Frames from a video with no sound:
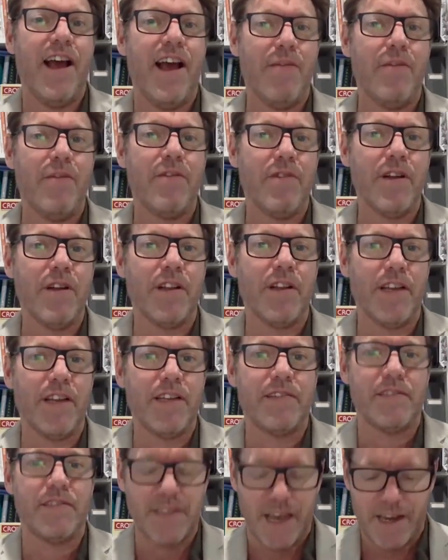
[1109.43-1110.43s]
And we're
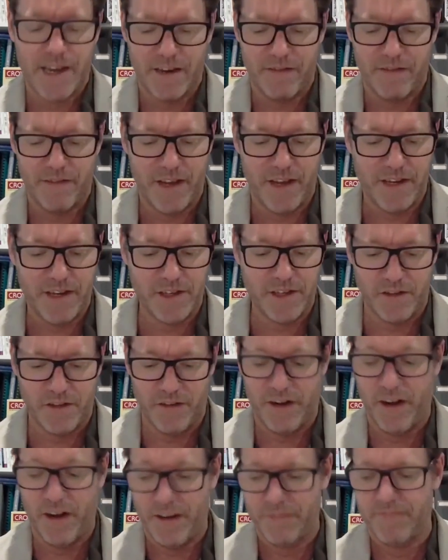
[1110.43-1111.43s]
really taking advantage of
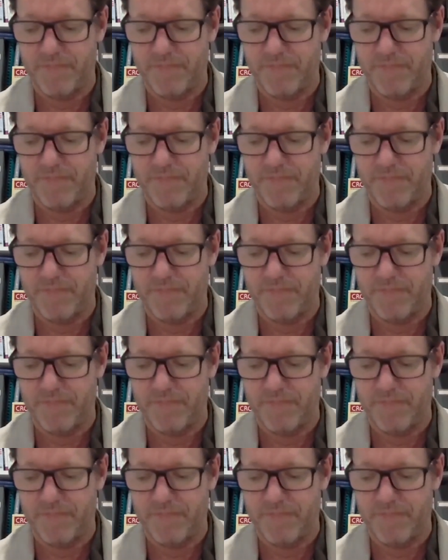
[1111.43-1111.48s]
it.